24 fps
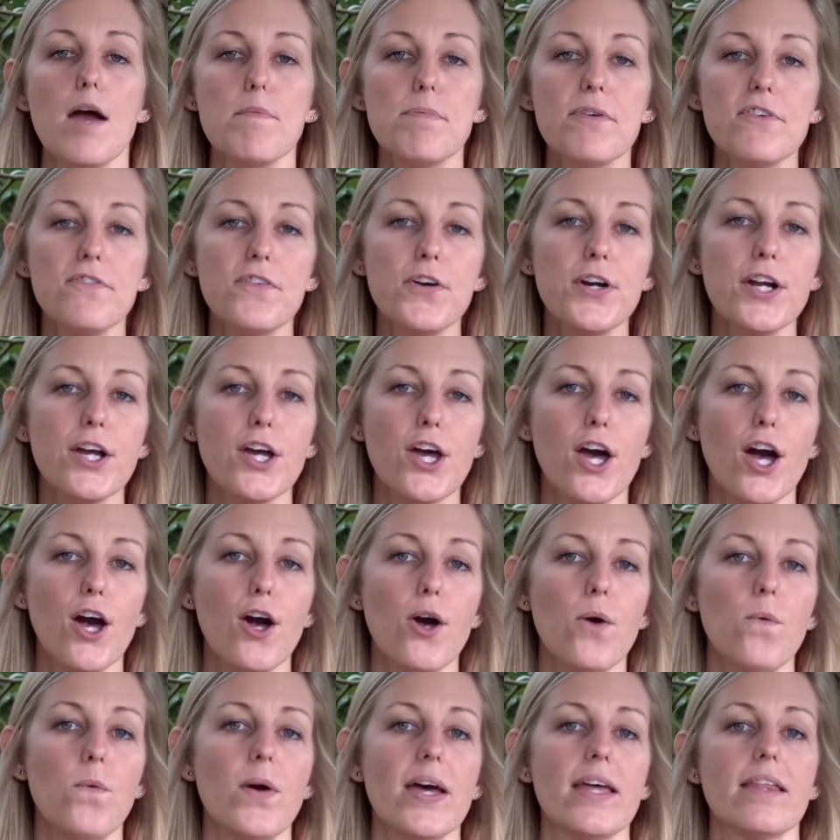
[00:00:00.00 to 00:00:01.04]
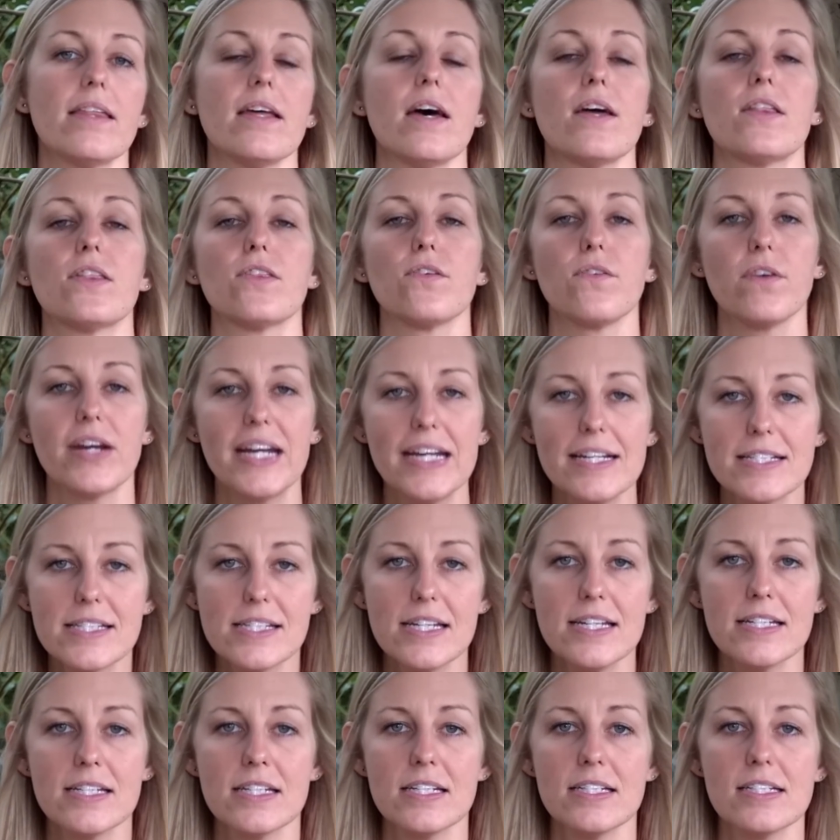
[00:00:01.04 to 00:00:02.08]
I prefer to go with a three
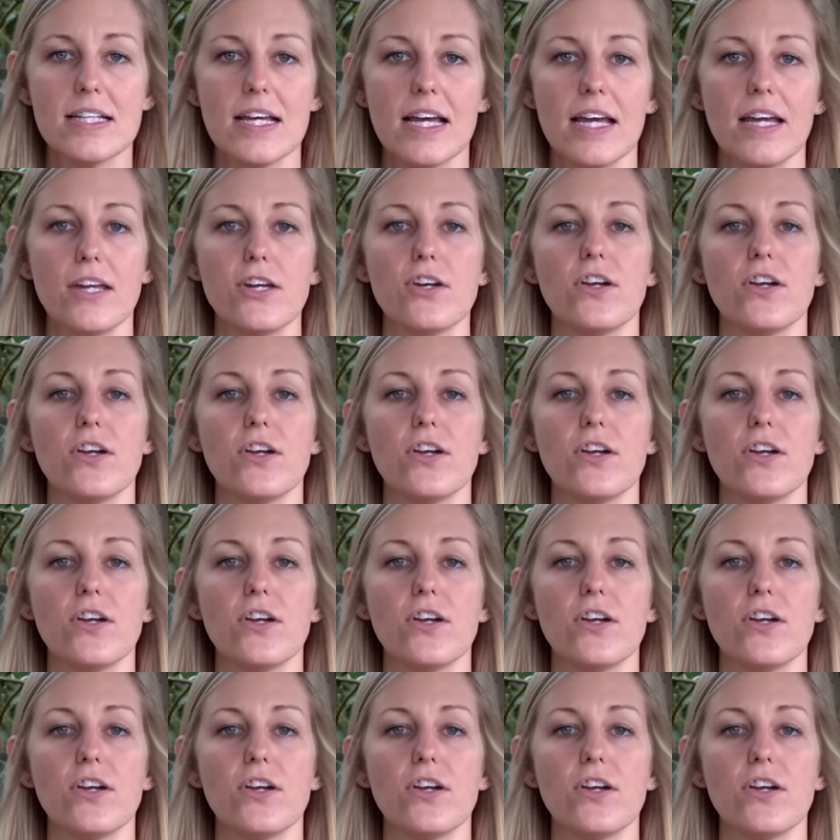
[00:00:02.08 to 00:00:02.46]
season tent.